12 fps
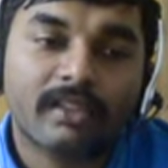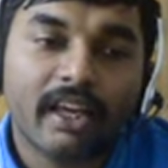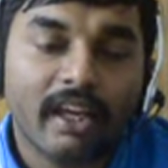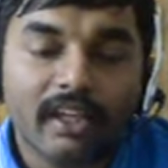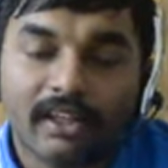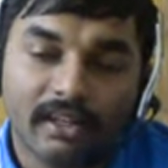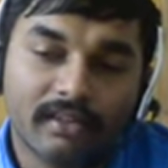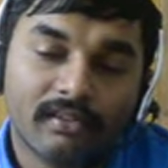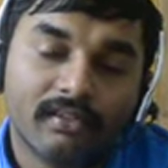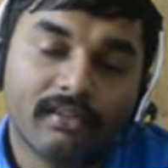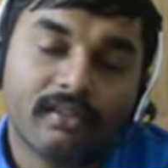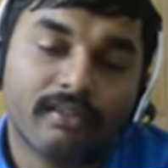anything,
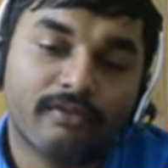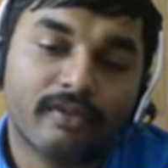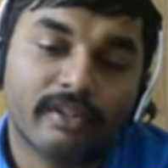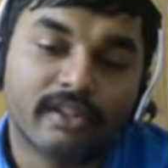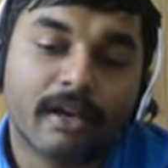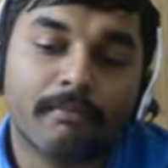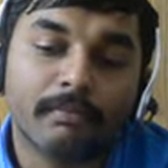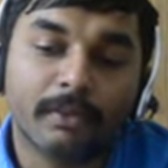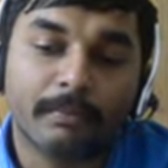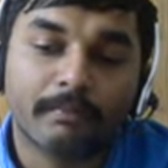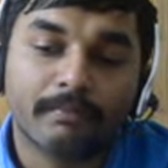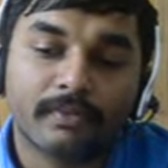for example,
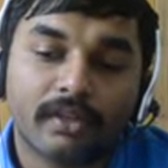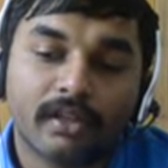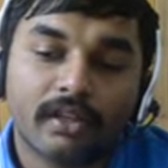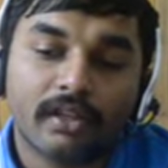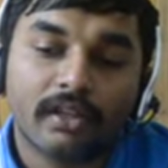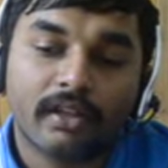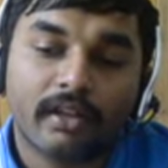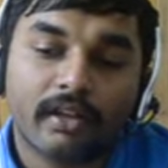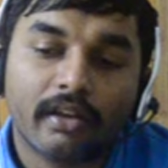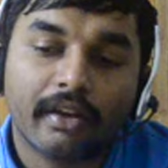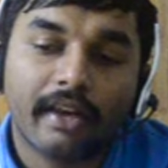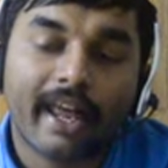
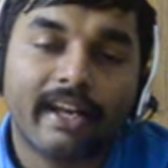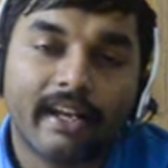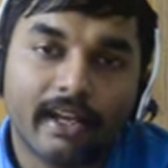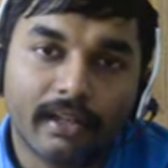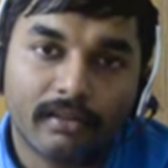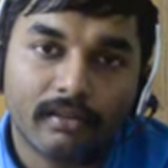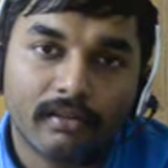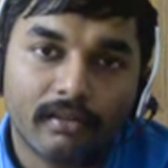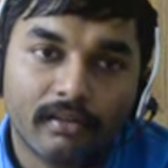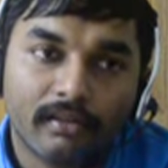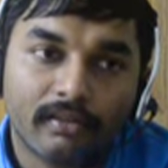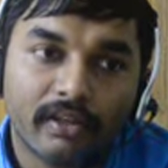lightning,
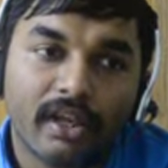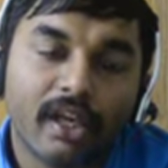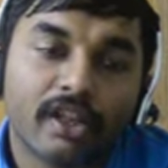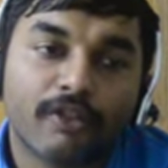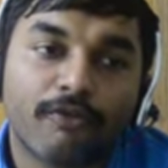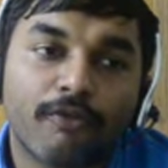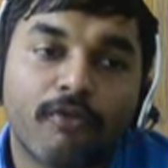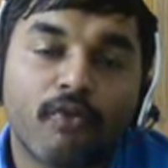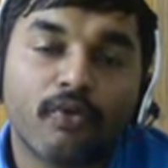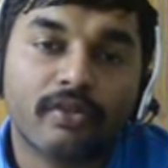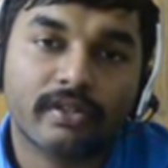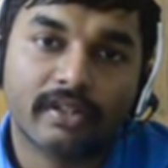okay, the
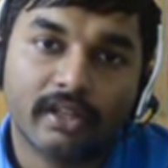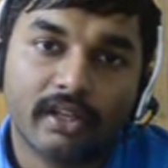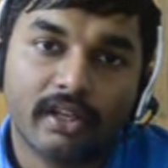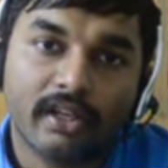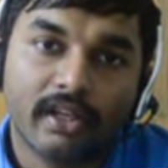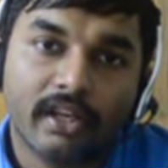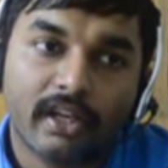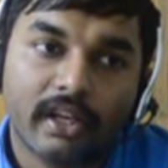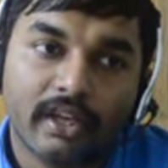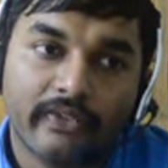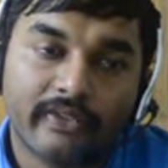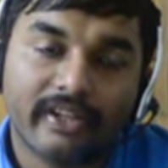force
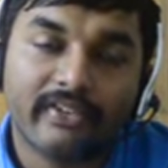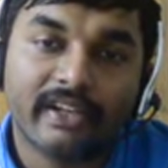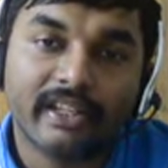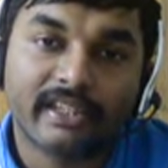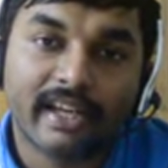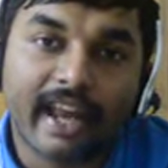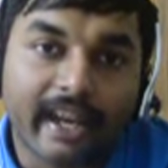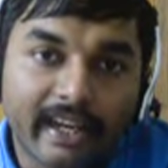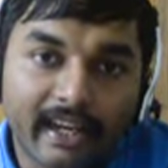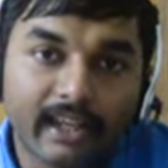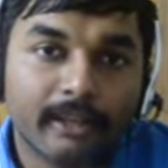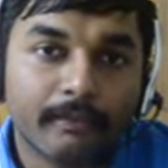that creates
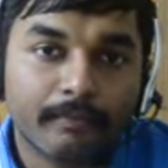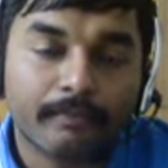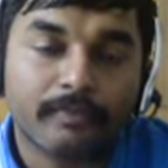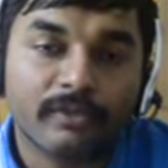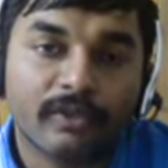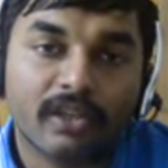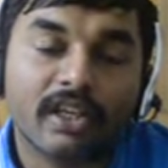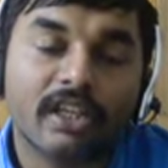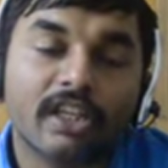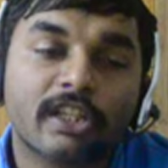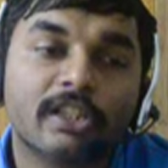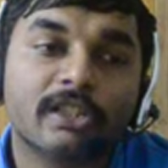lightning, okay,
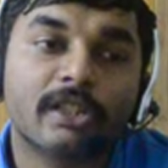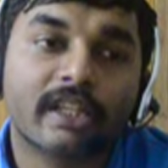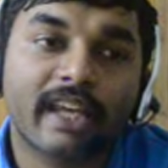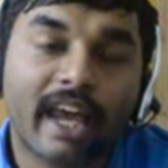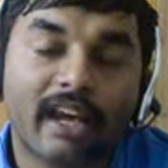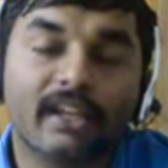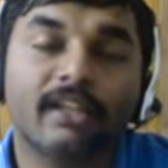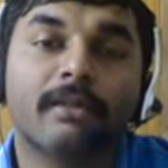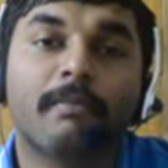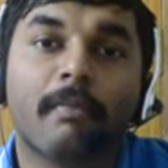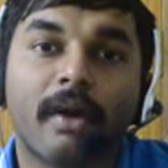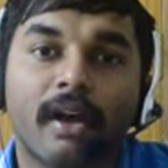it's carried
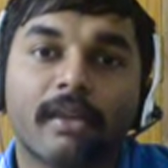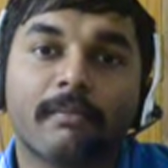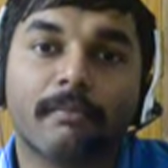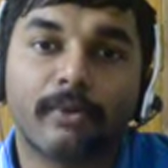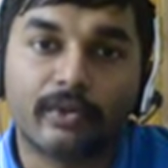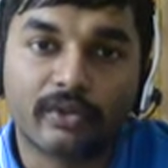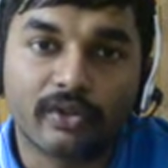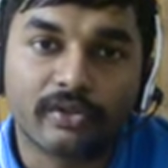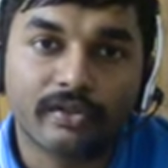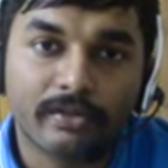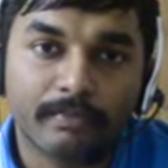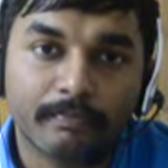by bosons.